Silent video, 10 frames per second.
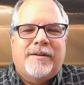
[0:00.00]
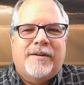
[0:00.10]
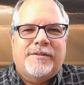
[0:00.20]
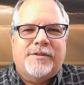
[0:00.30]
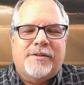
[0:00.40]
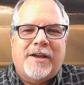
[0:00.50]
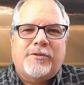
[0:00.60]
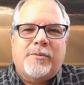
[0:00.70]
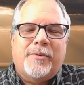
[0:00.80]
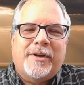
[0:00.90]
So that's
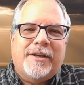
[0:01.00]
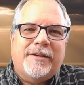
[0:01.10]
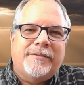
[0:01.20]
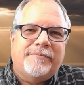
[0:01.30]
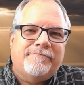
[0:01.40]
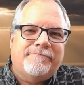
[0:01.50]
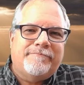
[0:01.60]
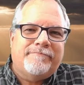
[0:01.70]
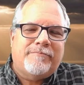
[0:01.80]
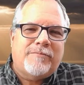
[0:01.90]
where we get
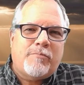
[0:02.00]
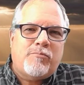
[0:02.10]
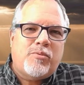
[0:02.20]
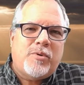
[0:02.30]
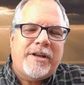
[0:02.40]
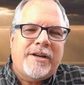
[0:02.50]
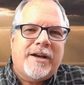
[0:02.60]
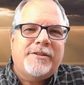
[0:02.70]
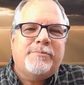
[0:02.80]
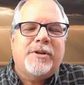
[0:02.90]
a pretty
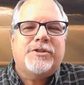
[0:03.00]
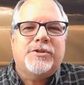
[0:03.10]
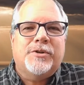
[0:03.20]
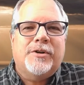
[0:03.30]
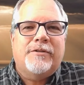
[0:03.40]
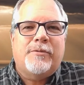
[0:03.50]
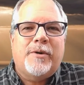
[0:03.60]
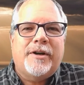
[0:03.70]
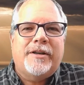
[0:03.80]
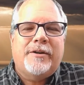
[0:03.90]
nice picture of
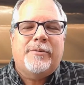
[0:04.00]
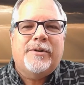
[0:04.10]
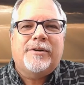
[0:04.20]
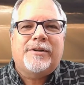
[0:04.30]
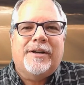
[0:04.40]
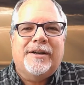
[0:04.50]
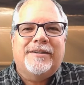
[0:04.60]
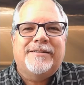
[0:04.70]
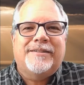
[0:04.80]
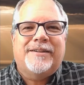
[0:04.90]
what it will look
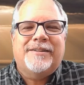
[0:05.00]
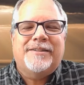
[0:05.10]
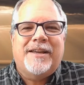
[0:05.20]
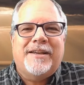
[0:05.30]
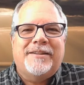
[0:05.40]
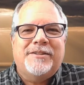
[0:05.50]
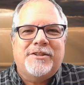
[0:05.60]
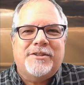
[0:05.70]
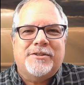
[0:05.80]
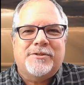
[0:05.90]
like on the day that
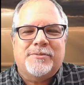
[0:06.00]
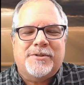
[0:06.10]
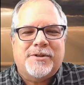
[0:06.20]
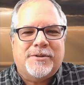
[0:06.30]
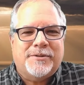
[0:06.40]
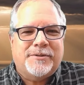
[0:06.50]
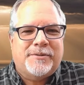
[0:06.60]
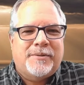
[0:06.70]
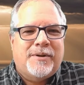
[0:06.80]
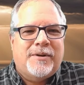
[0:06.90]
Jesus returns.
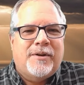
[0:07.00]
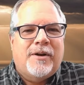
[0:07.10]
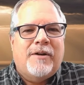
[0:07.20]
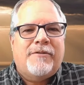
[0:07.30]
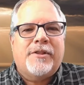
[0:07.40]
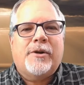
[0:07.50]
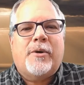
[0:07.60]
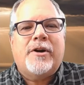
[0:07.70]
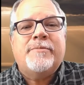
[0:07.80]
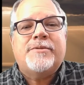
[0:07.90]
For the
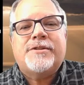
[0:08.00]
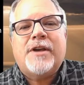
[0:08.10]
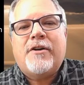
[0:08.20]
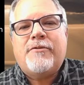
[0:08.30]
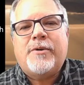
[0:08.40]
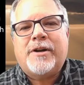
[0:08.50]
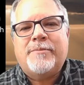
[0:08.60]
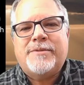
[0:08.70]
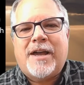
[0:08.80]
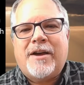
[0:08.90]
Lord himself will
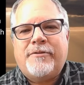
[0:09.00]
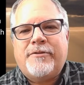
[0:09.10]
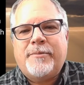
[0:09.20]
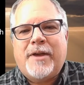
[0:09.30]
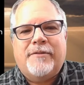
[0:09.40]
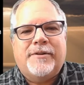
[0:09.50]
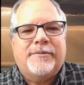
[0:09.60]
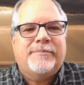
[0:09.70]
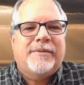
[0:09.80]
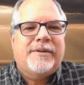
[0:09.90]
come down from heaven
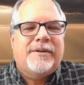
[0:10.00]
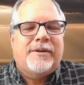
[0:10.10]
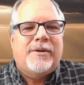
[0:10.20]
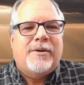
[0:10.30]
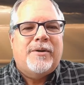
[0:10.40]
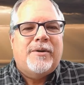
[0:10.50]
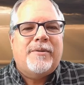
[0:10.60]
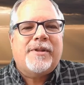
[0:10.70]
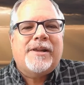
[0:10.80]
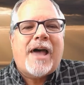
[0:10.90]

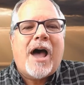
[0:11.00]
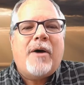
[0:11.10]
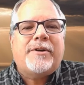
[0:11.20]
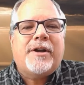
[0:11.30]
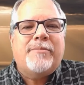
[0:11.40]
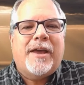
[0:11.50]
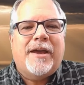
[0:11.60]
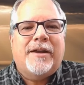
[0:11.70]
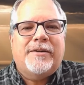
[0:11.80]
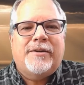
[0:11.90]
with a loud
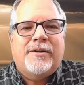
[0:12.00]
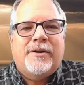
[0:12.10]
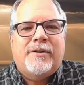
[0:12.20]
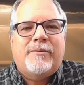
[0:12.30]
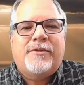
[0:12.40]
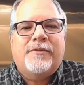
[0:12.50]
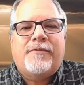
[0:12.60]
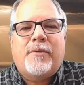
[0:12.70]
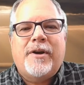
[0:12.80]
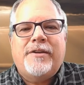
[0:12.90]
command, with the
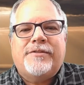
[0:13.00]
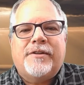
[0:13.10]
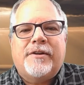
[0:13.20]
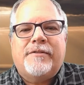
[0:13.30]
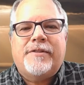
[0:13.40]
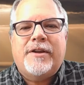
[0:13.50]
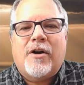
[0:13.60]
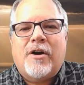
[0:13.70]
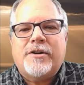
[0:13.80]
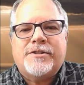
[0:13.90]
voice of the
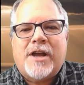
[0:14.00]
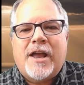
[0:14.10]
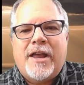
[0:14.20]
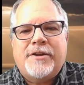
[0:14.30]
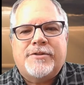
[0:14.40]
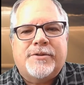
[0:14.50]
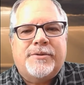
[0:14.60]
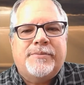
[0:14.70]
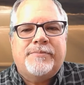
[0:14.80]
archangel,